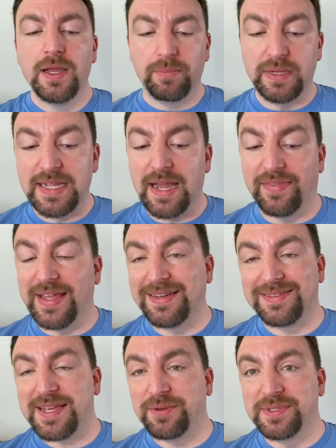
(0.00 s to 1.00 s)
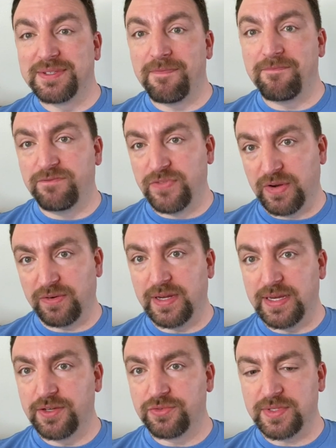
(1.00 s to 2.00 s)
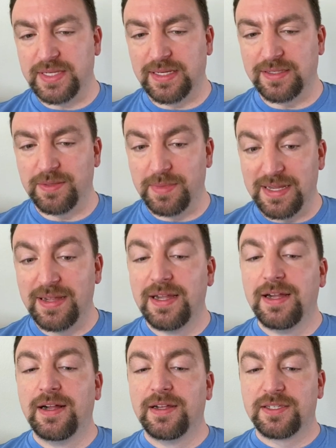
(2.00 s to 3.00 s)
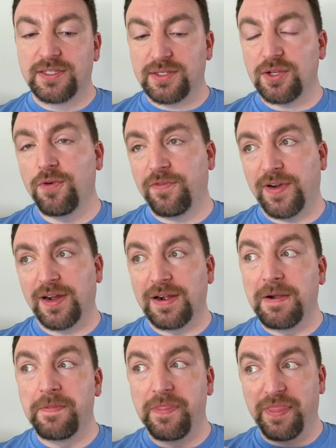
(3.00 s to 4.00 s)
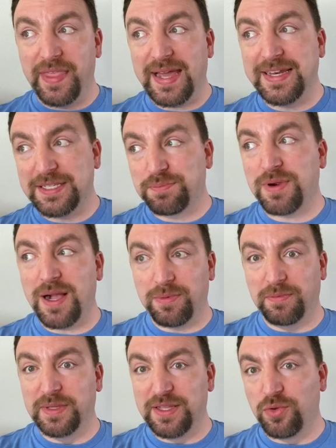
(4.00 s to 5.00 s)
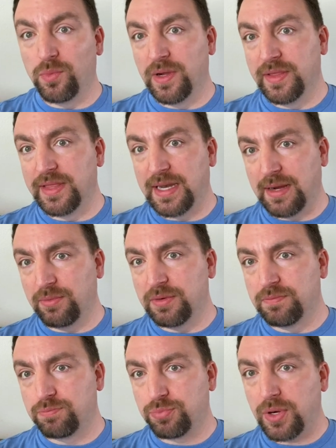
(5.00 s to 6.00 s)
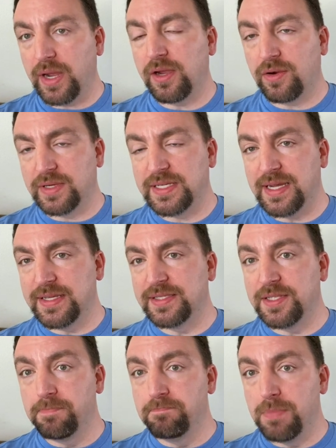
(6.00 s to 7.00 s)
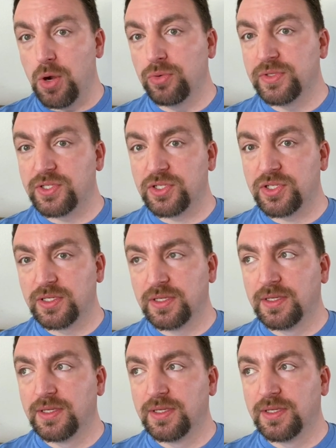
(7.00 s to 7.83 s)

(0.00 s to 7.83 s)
But yeah, that sounds very interesting to me. So far, that is probably the one that I would prioritize the most.